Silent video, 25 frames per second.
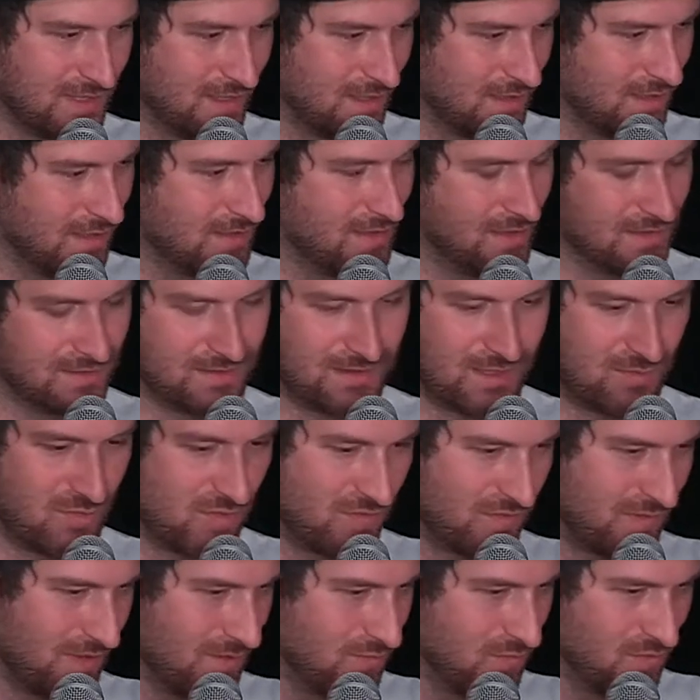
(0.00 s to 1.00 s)
I did, and some
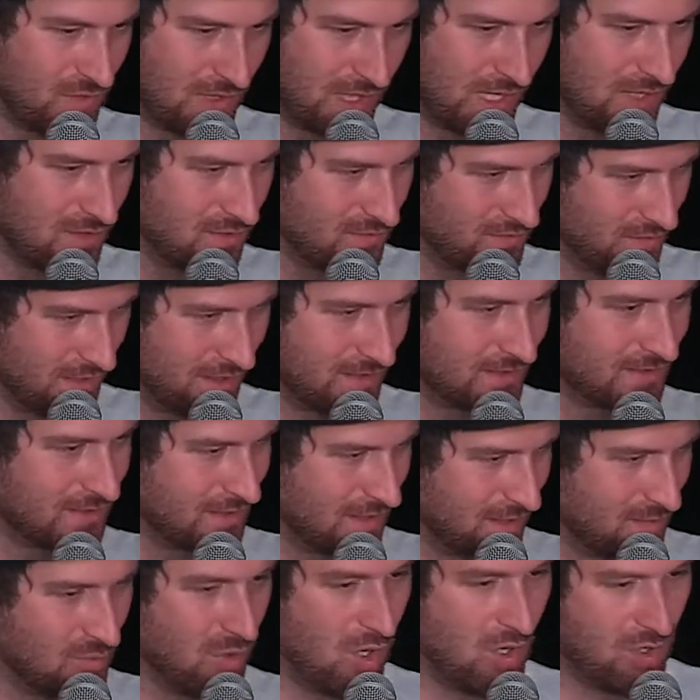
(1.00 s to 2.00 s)
of them were kind of
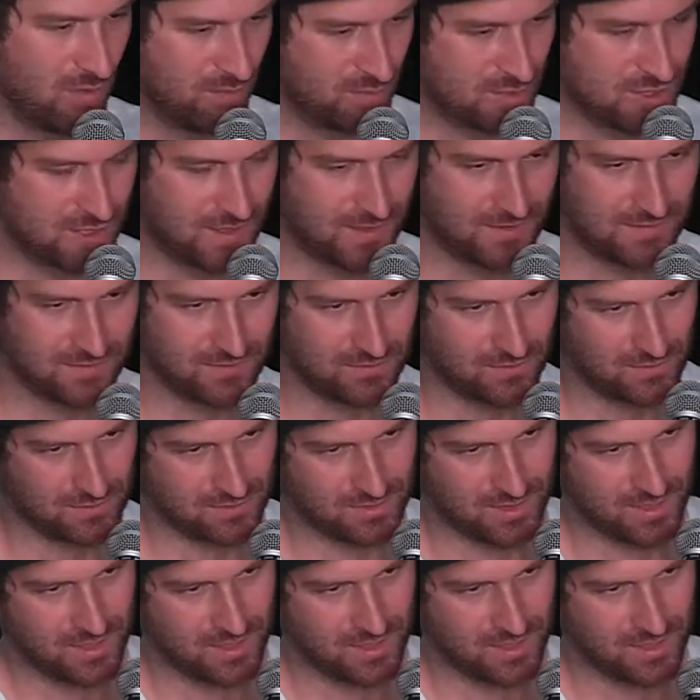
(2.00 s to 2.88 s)
extreme objects, or